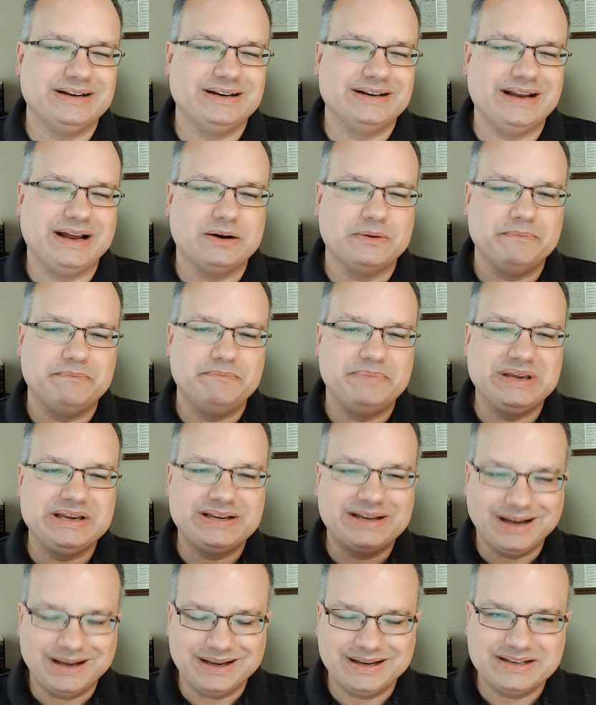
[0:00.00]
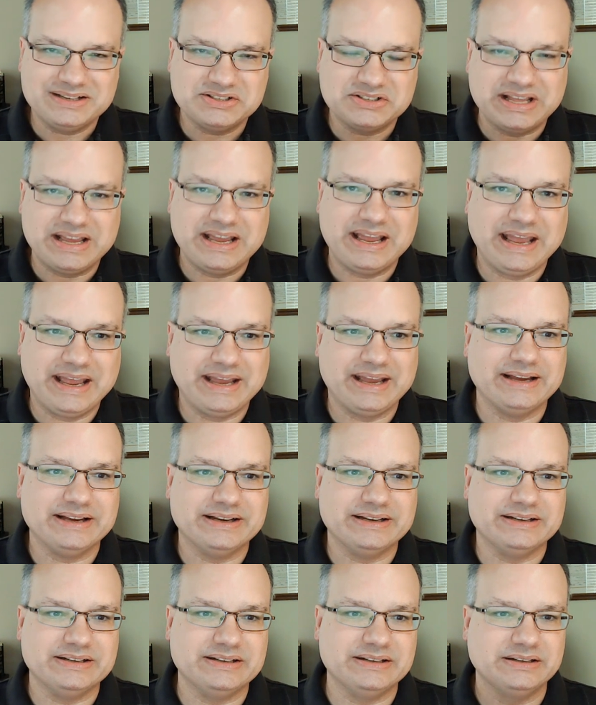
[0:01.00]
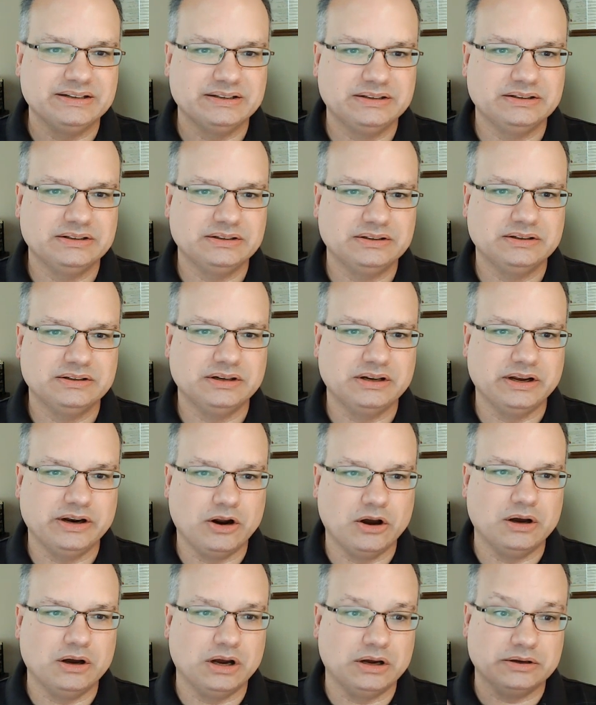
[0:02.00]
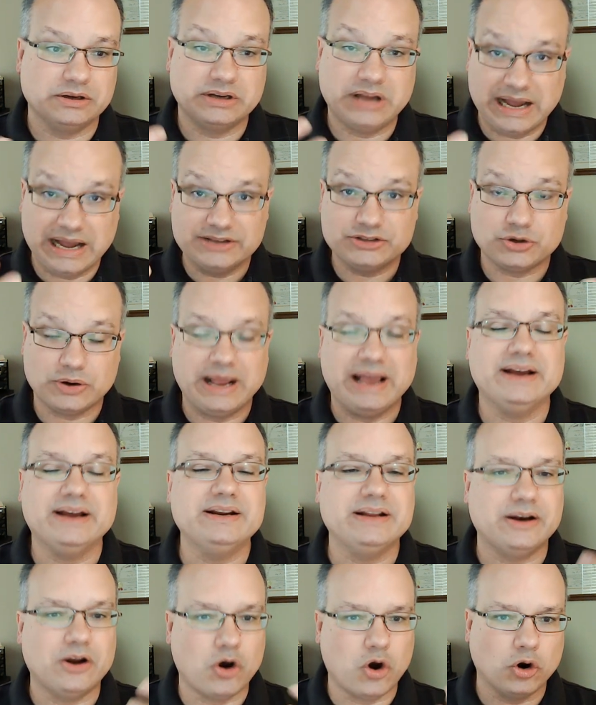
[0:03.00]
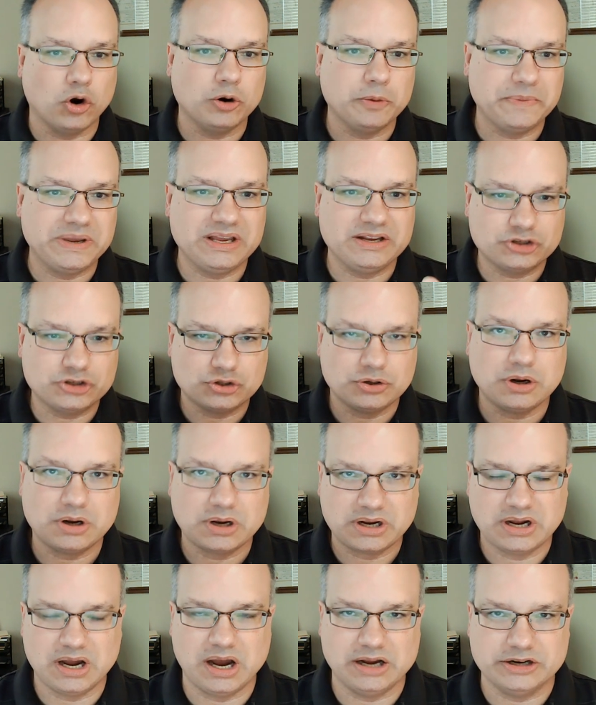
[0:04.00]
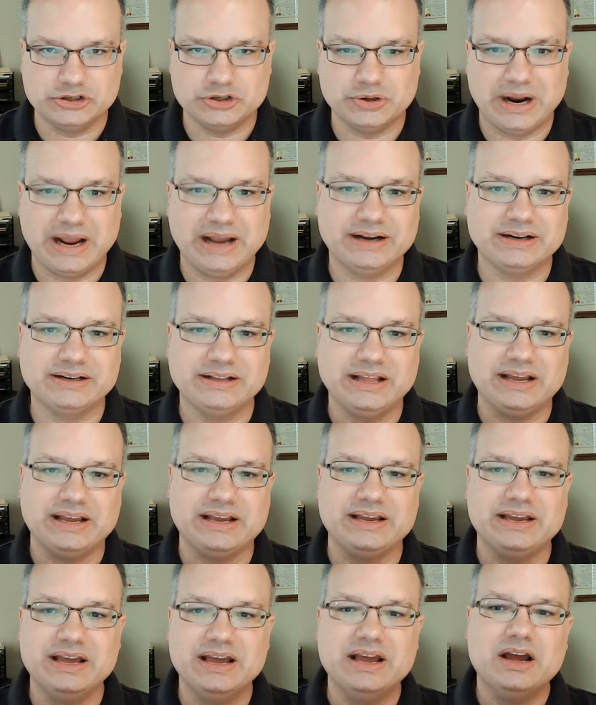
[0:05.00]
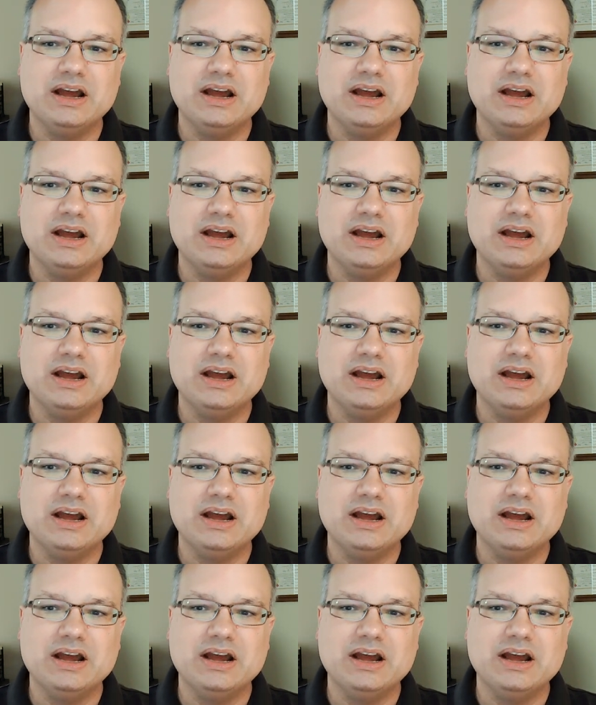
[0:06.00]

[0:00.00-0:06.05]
Now, because they had, an, uh, Kaiser had an Army truck contract, they